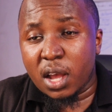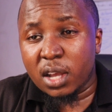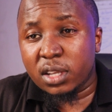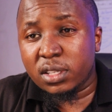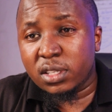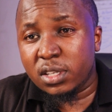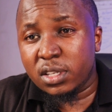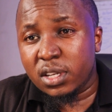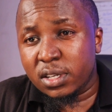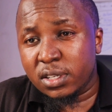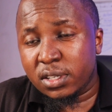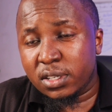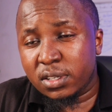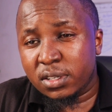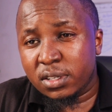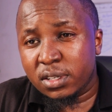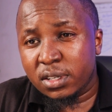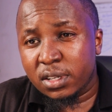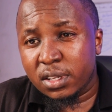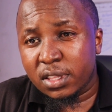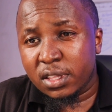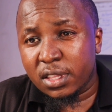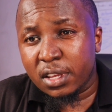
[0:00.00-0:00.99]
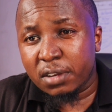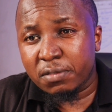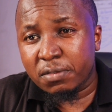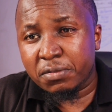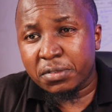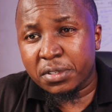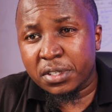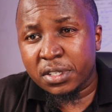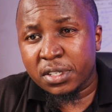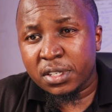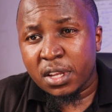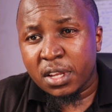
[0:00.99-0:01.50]
accident,
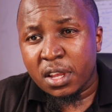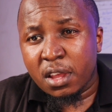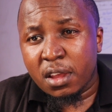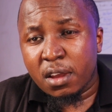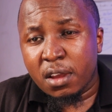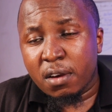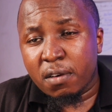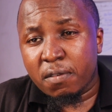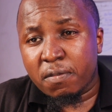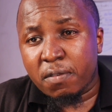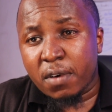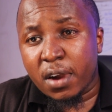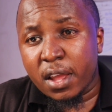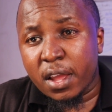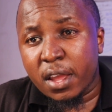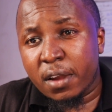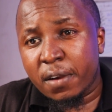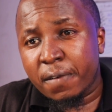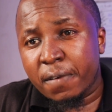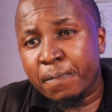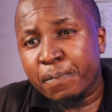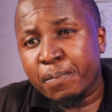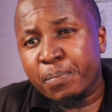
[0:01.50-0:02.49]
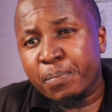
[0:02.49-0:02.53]
theft, fire,